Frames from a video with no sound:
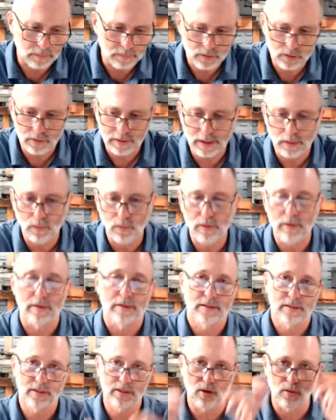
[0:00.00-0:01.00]
So that
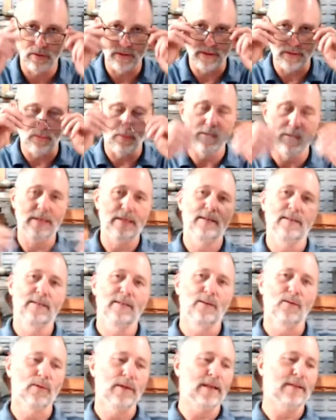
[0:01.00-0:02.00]
works. So we
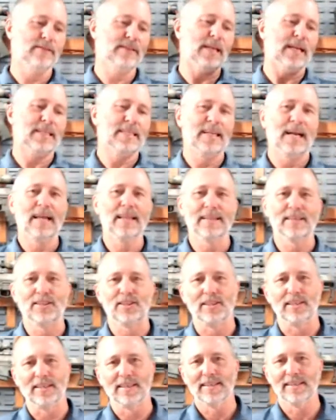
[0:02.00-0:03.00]
have
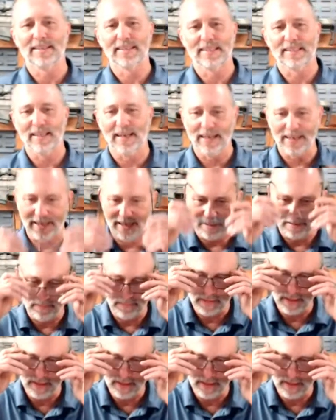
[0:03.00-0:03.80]
technology. It's exciting.